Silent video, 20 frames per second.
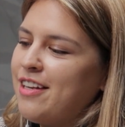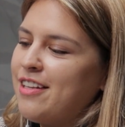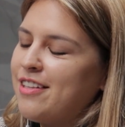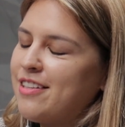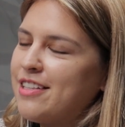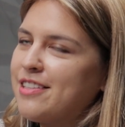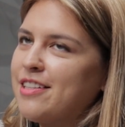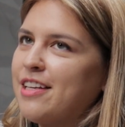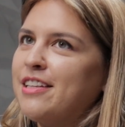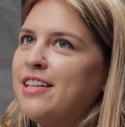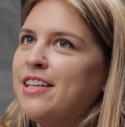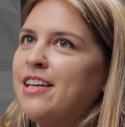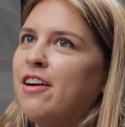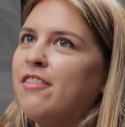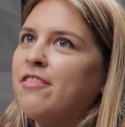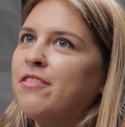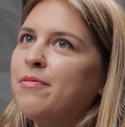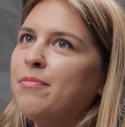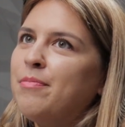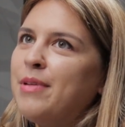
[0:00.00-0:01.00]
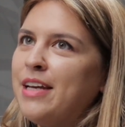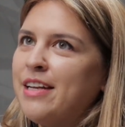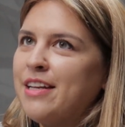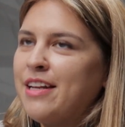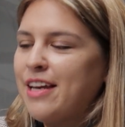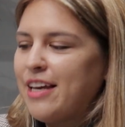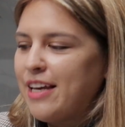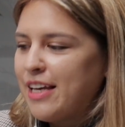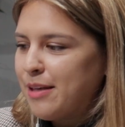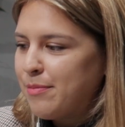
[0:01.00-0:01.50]
this idea of
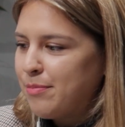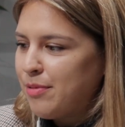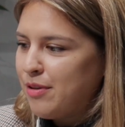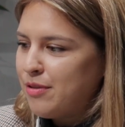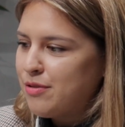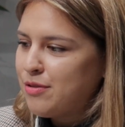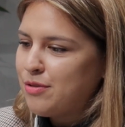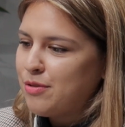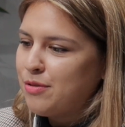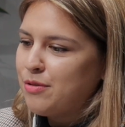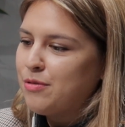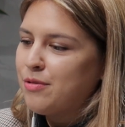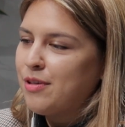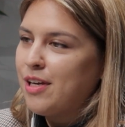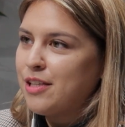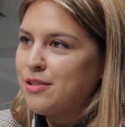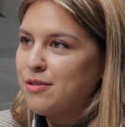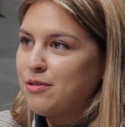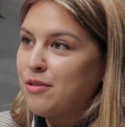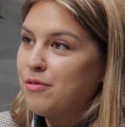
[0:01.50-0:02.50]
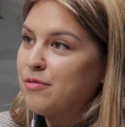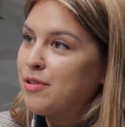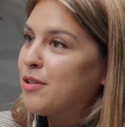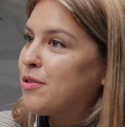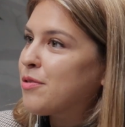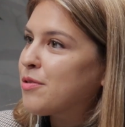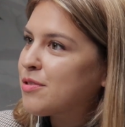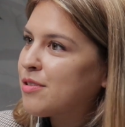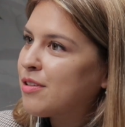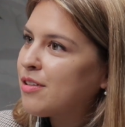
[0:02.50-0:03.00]
being able to get to know the
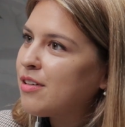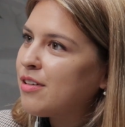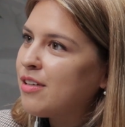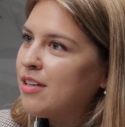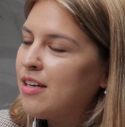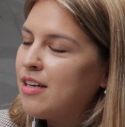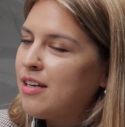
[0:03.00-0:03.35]
user,